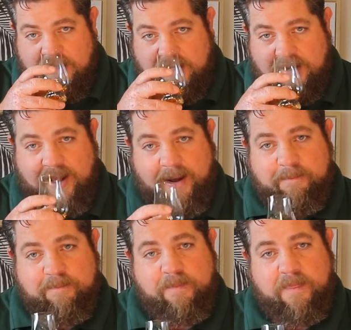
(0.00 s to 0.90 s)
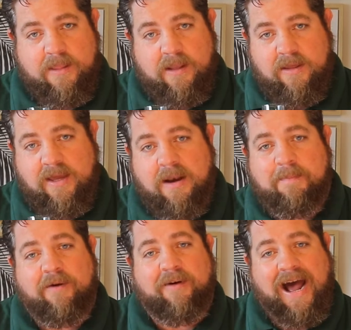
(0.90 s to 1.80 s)
You get a
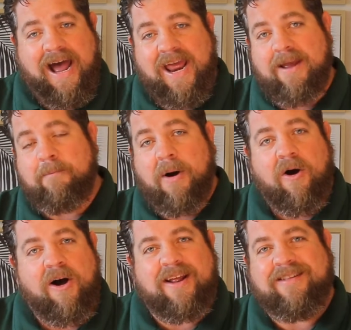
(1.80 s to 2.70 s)
bit of hay and pine,